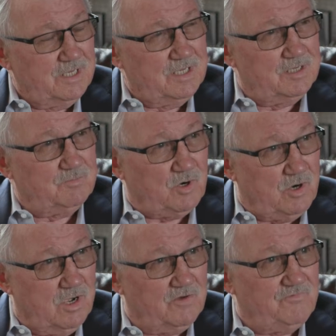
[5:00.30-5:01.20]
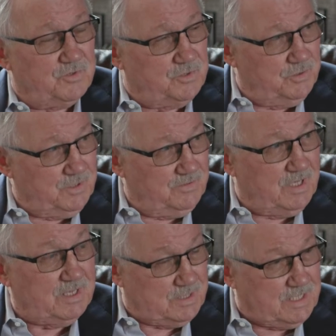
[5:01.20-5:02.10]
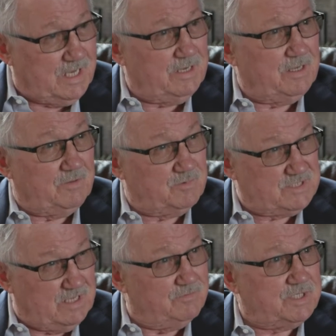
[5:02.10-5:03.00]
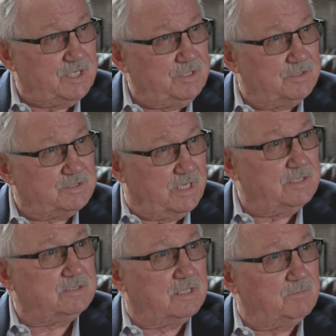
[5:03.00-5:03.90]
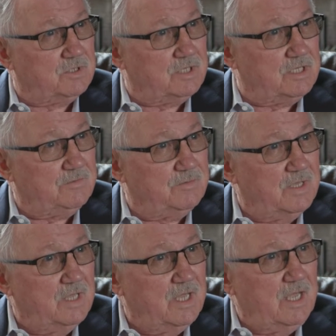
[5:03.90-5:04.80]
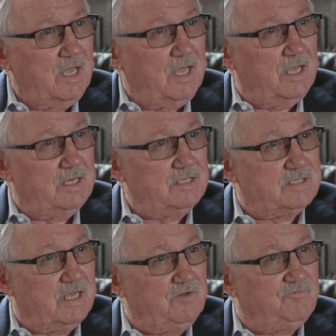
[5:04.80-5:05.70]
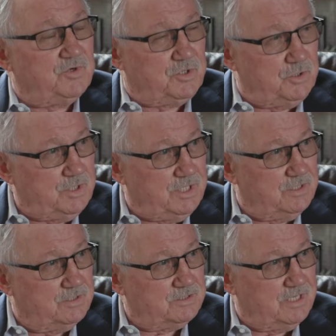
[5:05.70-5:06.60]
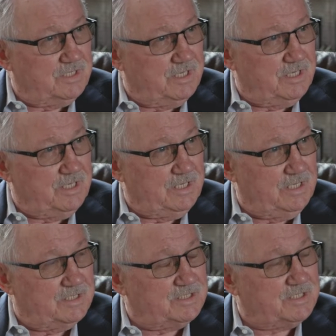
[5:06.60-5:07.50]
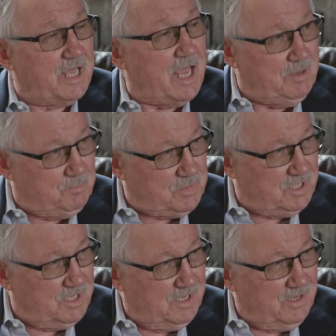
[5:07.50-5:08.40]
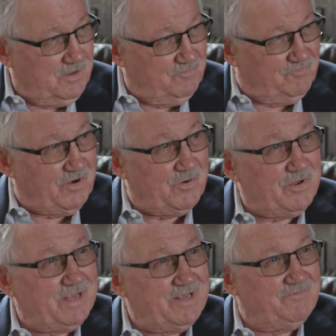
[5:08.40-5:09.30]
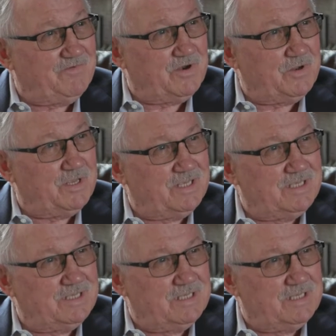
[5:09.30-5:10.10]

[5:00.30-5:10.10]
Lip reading: in Prague for 2. He stayed. It was 17-year sentence, I believe, and he stayed for 2 years, and then he escaped very, very,